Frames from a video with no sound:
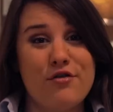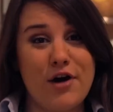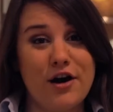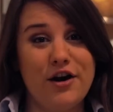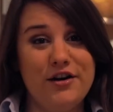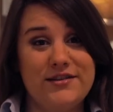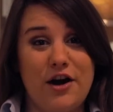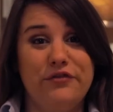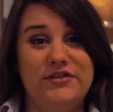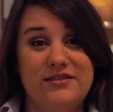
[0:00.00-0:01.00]
Rock art is
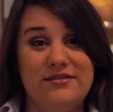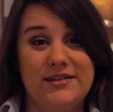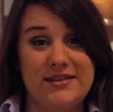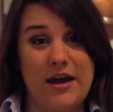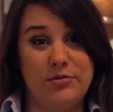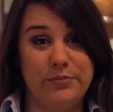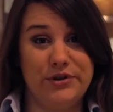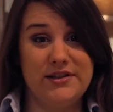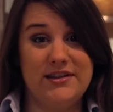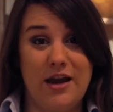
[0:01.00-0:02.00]
often
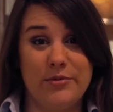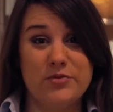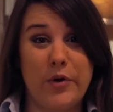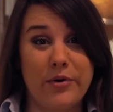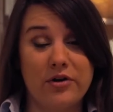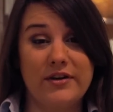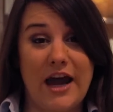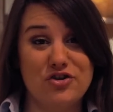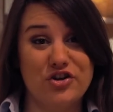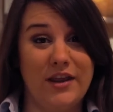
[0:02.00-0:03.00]
susceptible to damage by both
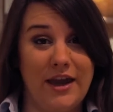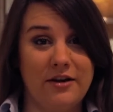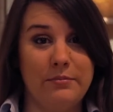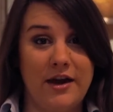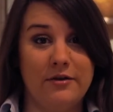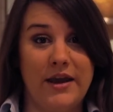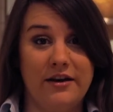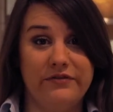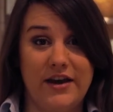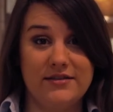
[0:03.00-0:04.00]
natural and man-made
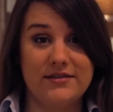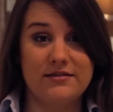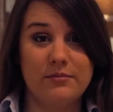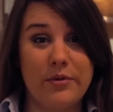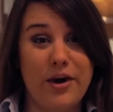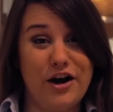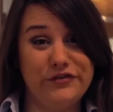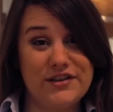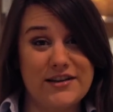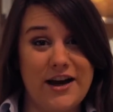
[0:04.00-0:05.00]
events.
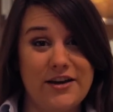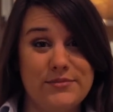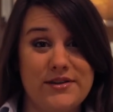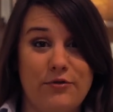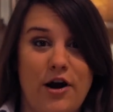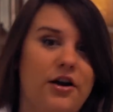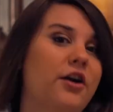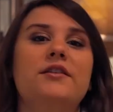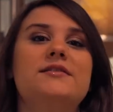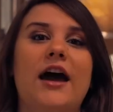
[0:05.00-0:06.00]
Oftentimes, the rock
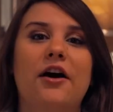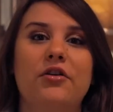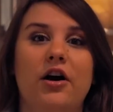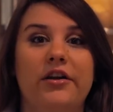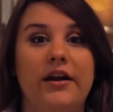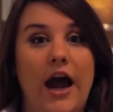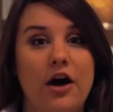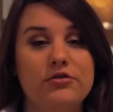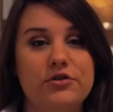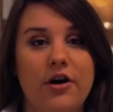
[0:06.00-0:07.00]
art is out on an
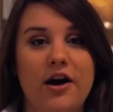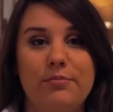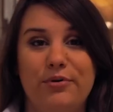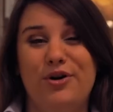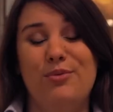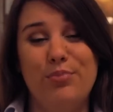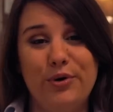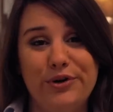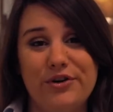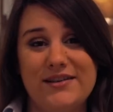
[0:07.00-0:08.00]
outcrop or a
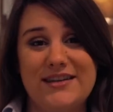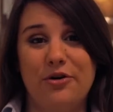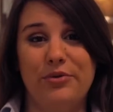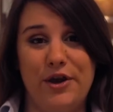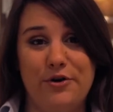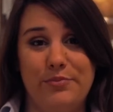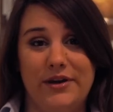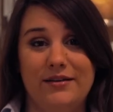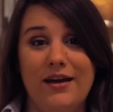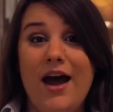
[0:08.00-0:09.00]
boulder that's out in the
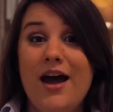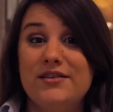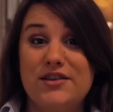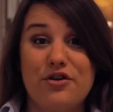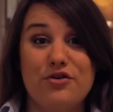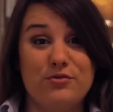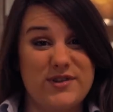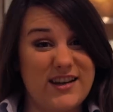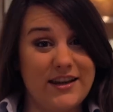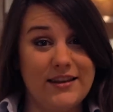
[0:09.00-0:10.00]
open, so
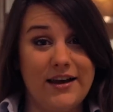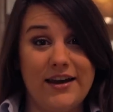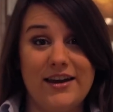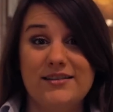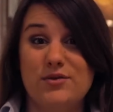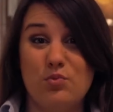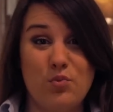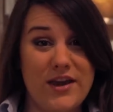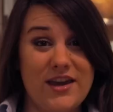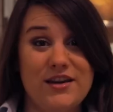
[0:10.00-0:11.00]
sunlight,
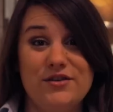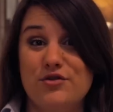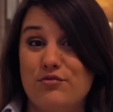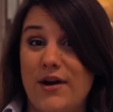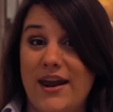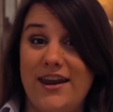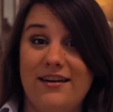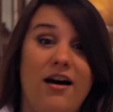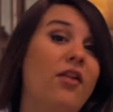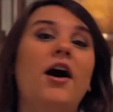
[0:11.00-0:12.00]
wind,
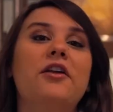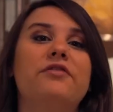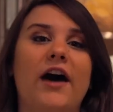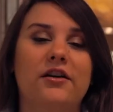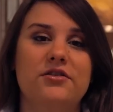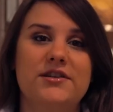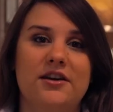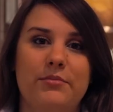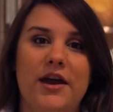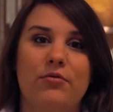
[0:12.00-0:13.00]
rain, a lot of factors
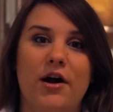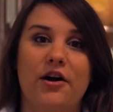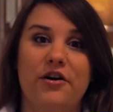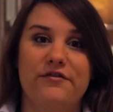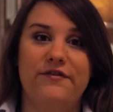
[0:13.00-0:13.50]
can make rock art